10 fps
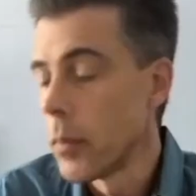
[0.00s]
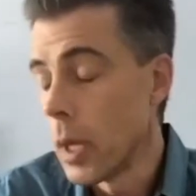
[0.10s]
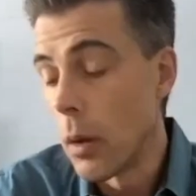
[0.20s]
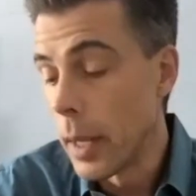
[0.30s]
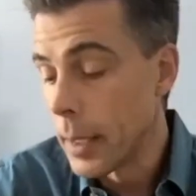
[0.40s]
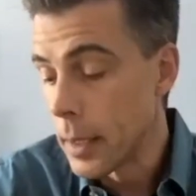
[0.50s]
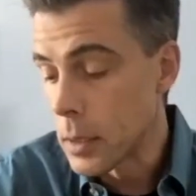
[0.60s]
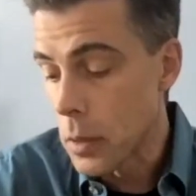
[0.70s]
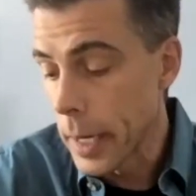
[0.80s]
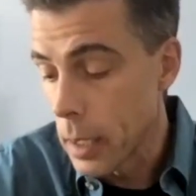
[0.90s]
Yeah, that, that's
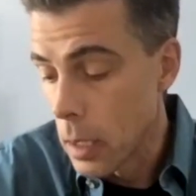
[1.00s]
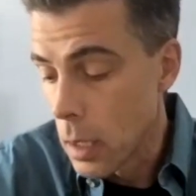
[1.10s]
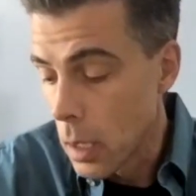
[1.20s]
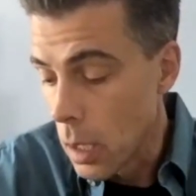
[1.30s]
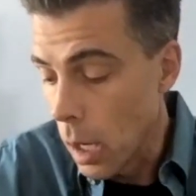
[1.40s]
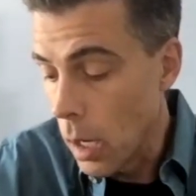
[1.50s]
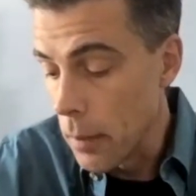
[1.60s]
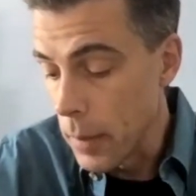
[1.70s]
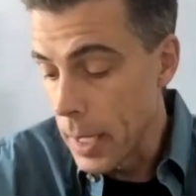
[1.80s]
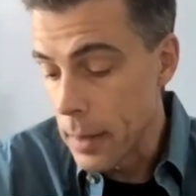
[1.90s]
great. Uh,
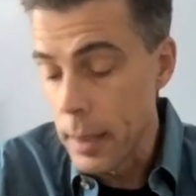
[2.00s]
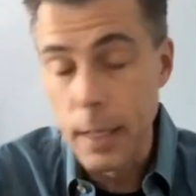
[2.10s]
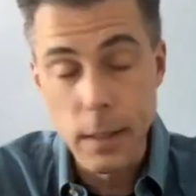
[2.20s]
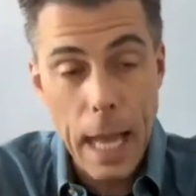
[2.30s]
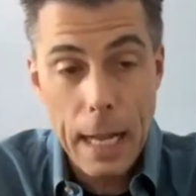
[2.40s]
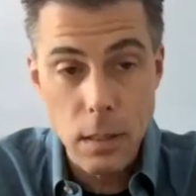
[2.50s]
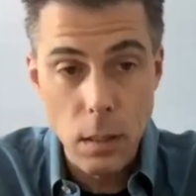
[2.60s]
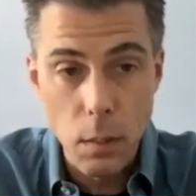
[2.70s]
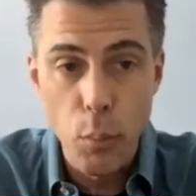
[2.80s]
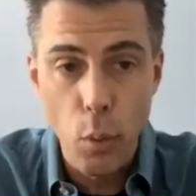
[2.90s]
that, that is an
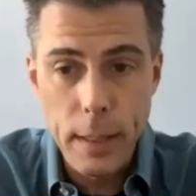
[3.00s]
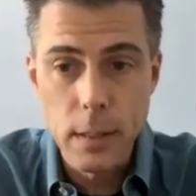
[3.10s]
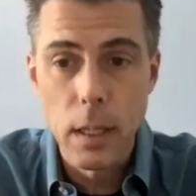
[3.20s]
excellent point.